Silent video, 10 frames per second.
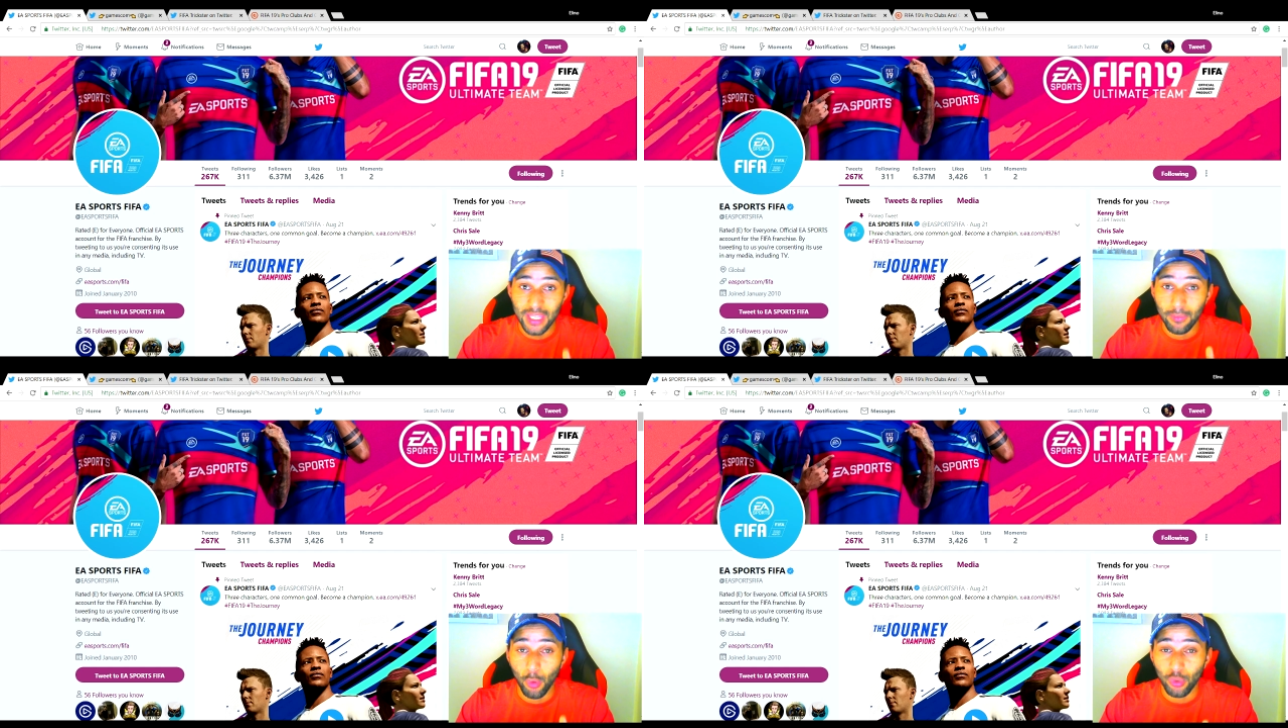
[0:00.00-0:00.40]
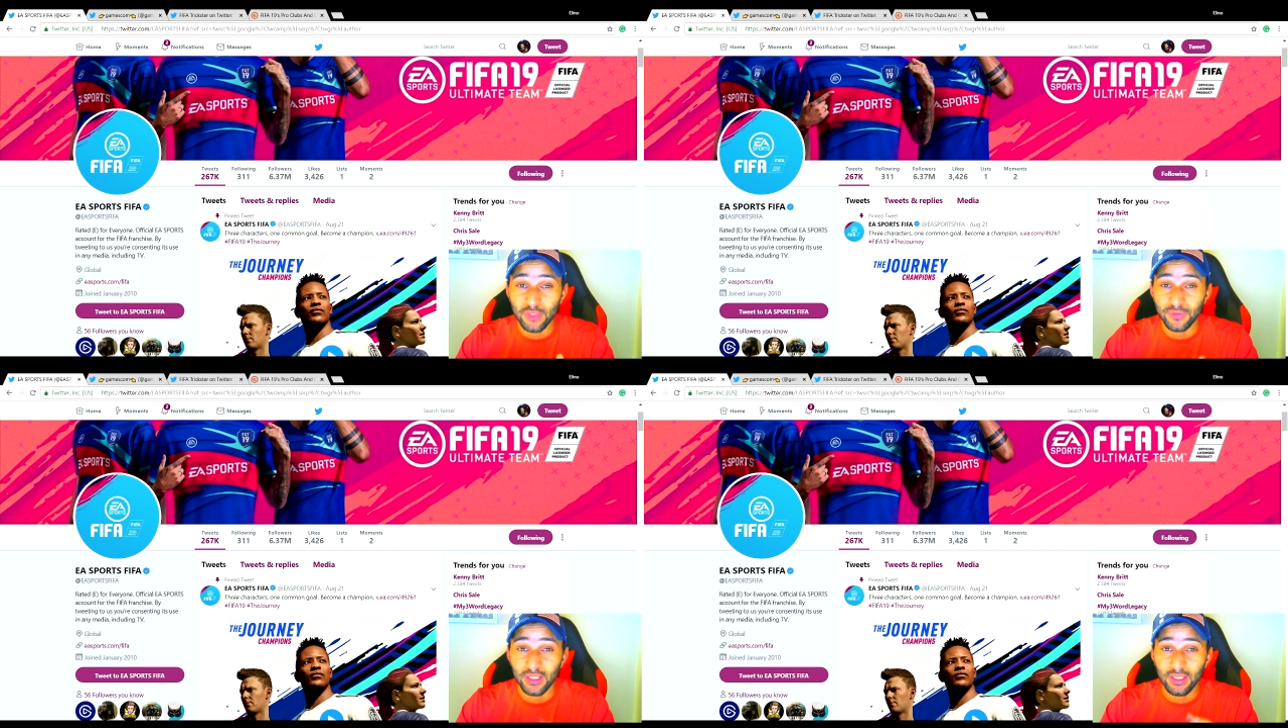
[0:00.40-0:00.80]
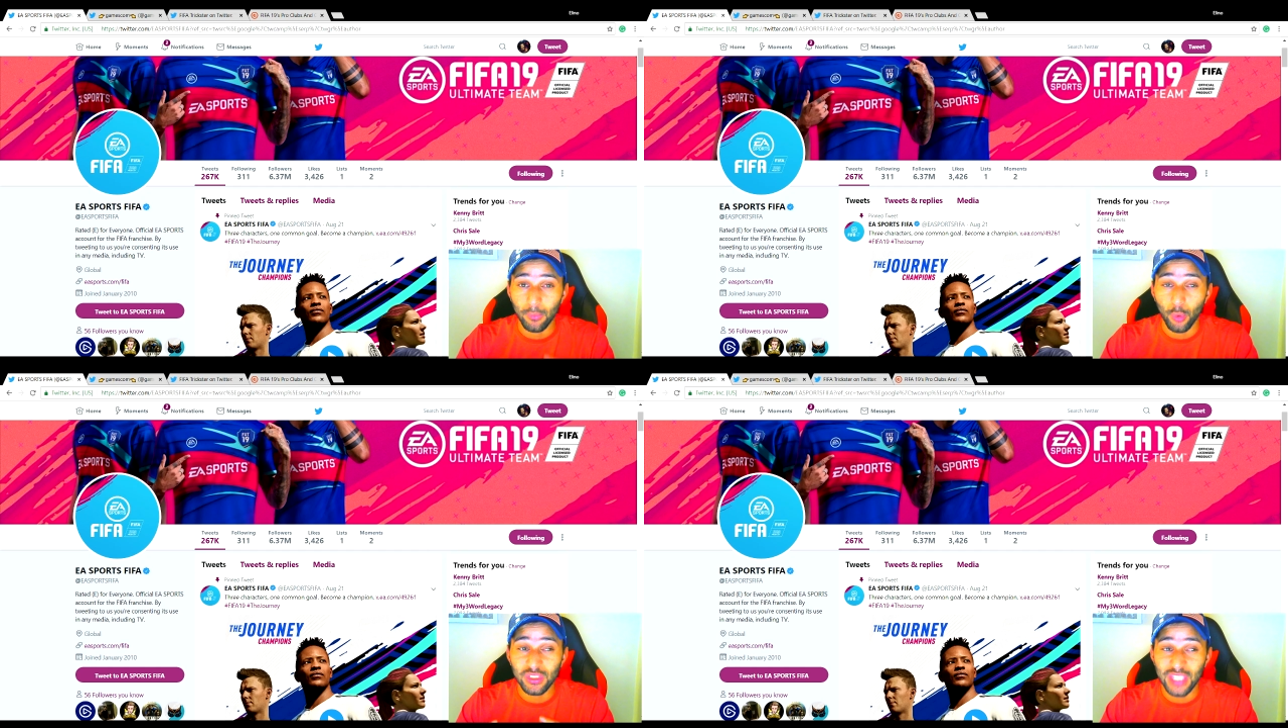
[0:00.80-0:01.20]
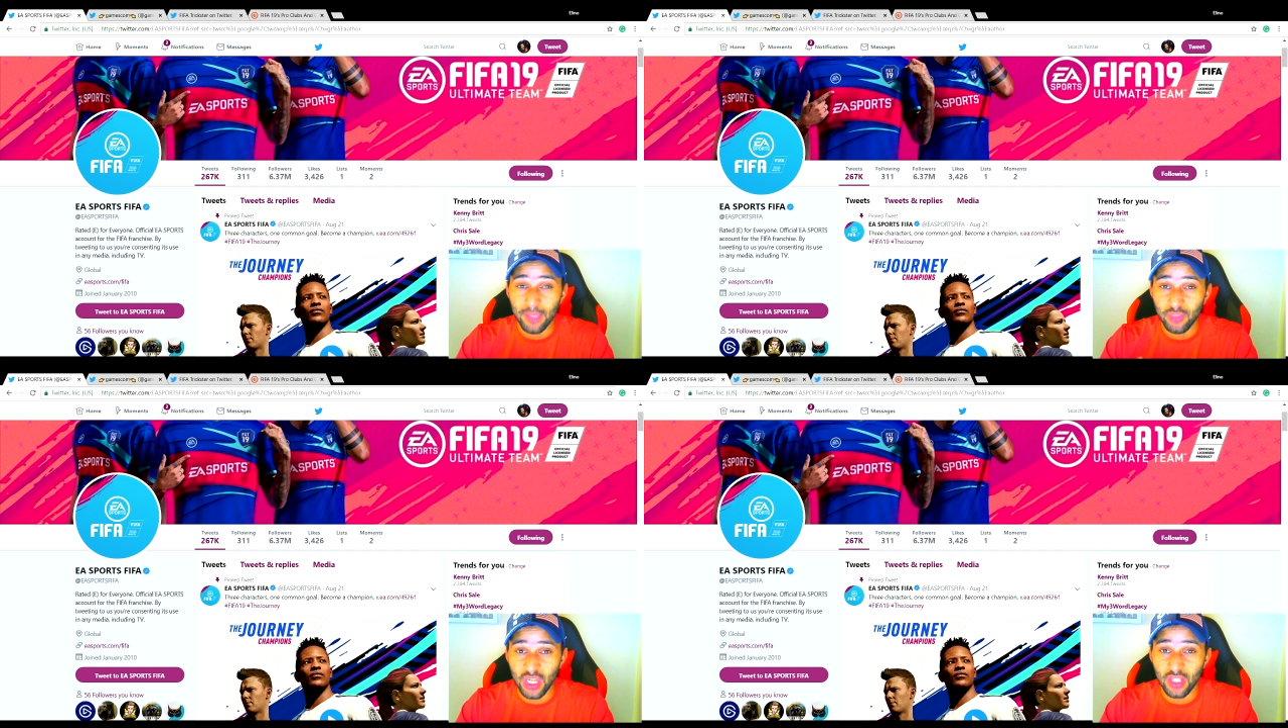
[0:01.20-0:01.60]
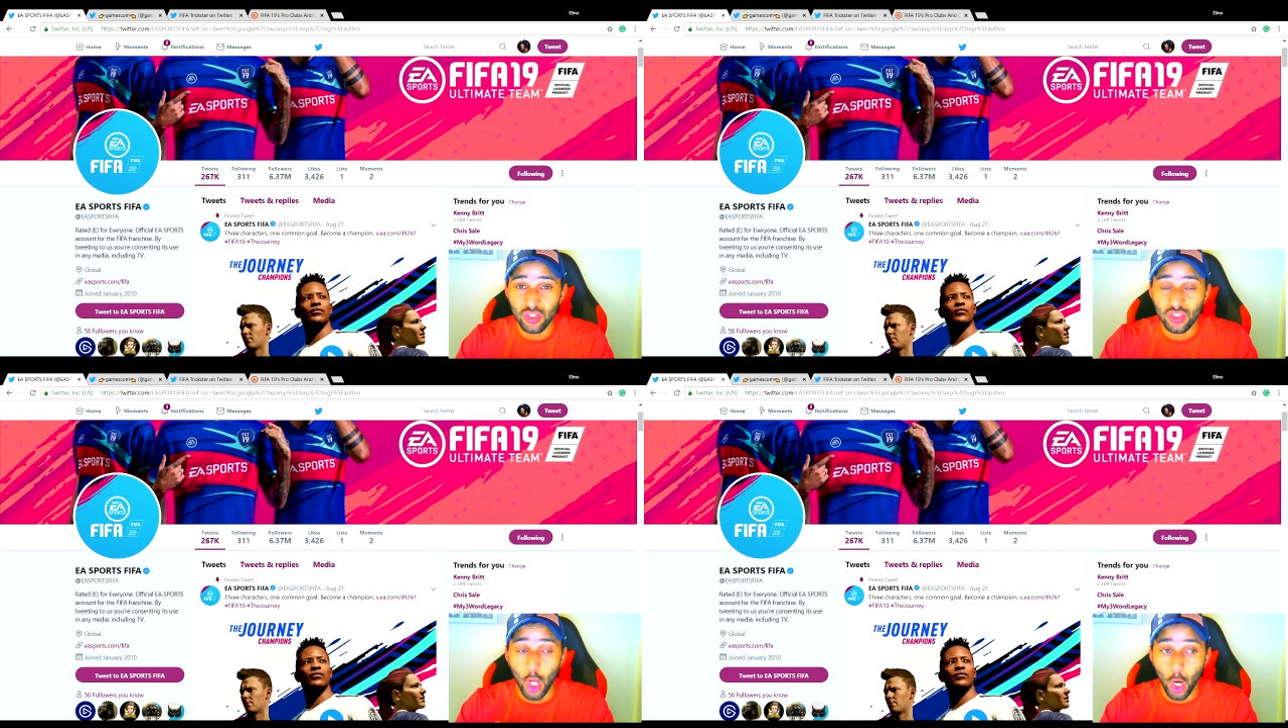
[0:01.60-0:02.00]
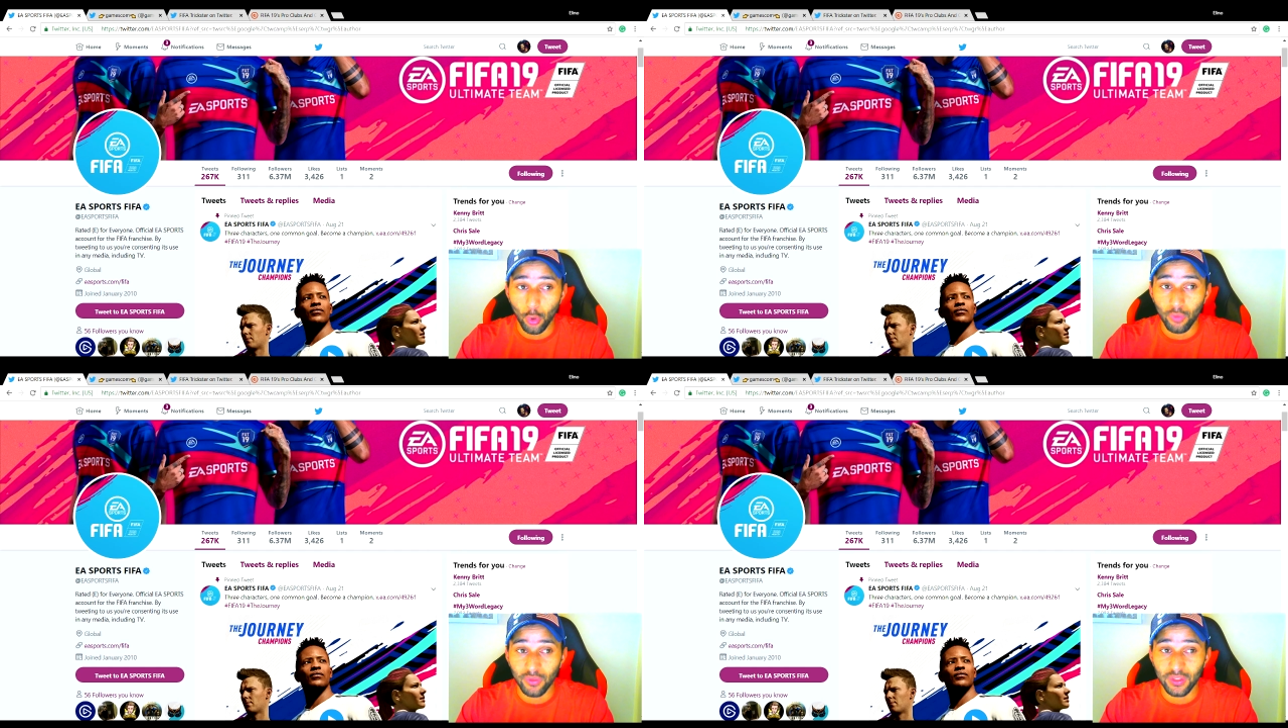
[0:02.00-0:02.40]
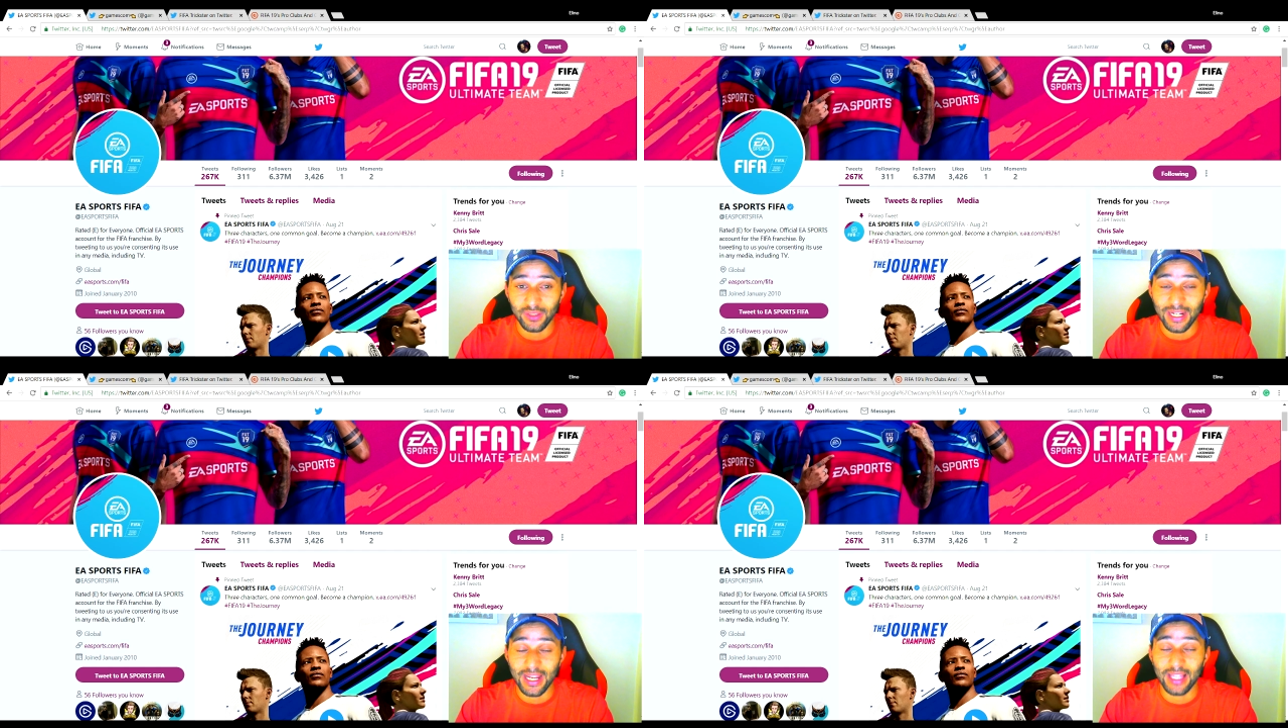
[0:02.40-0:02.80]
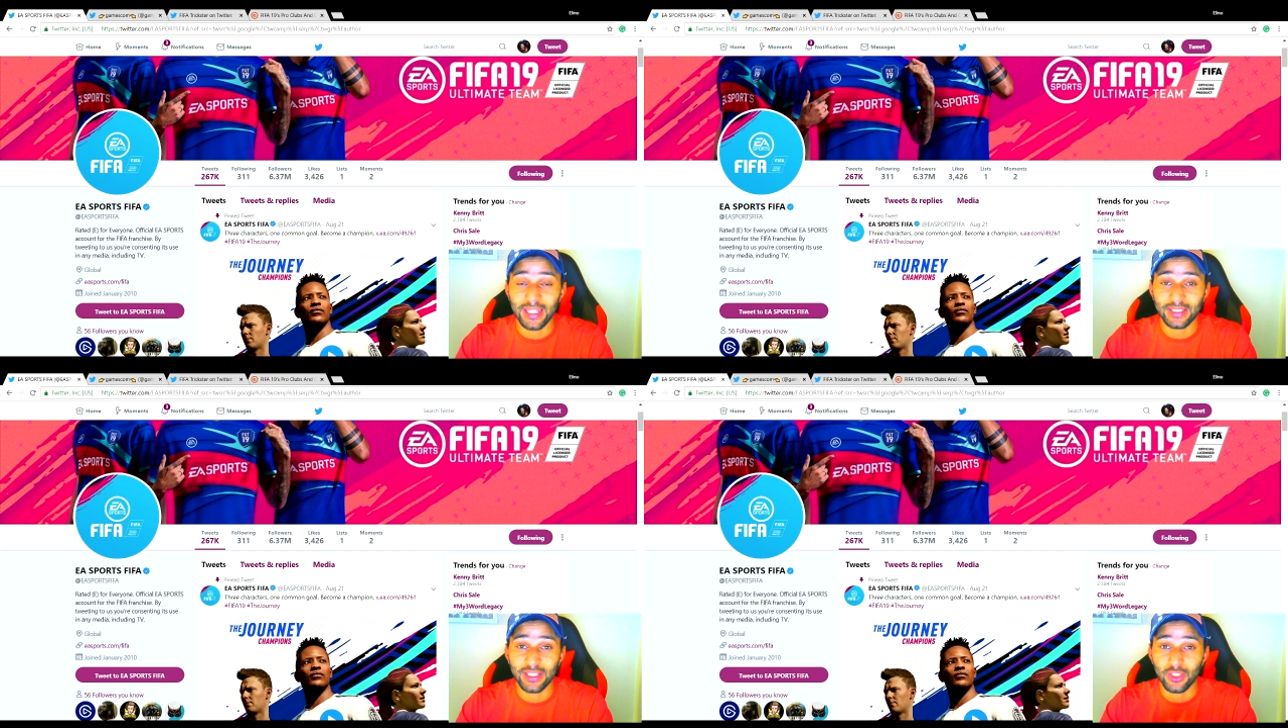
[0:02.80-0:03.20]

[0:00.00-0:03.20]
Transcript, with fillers: most game changers are over there that got elected,